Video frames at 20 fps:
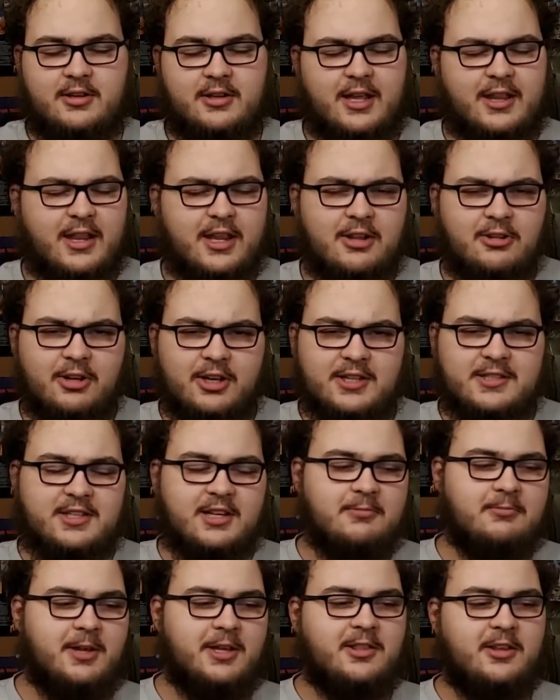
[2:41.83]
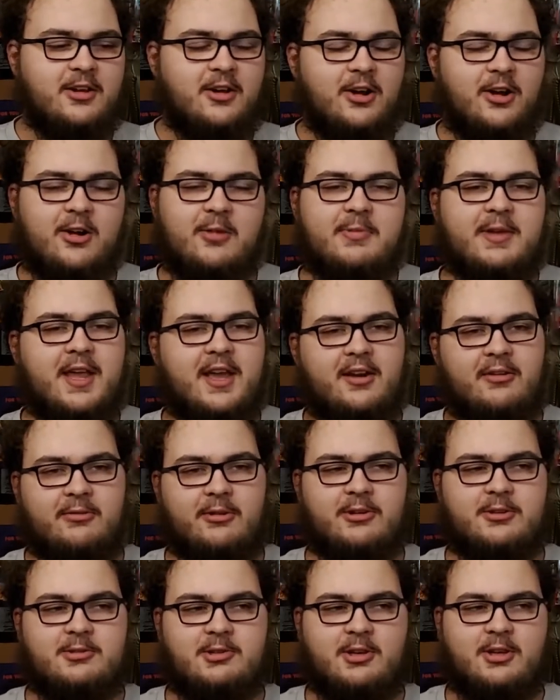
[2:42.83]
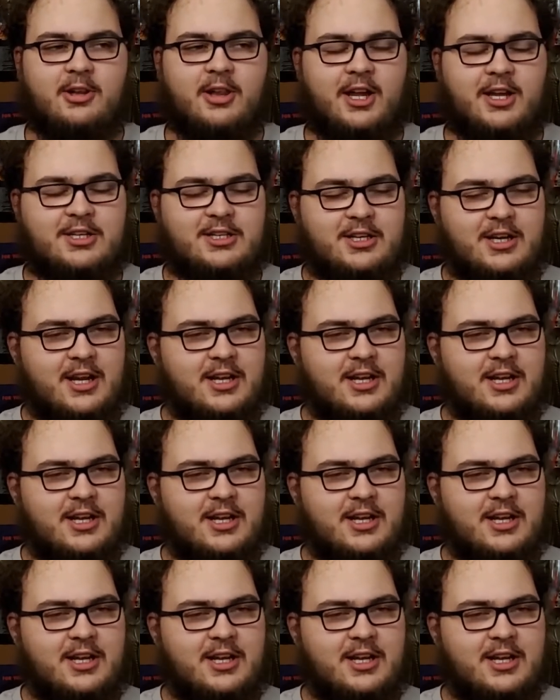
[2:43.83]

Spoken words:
And then you look at something like the Kirby Anniversary Collection,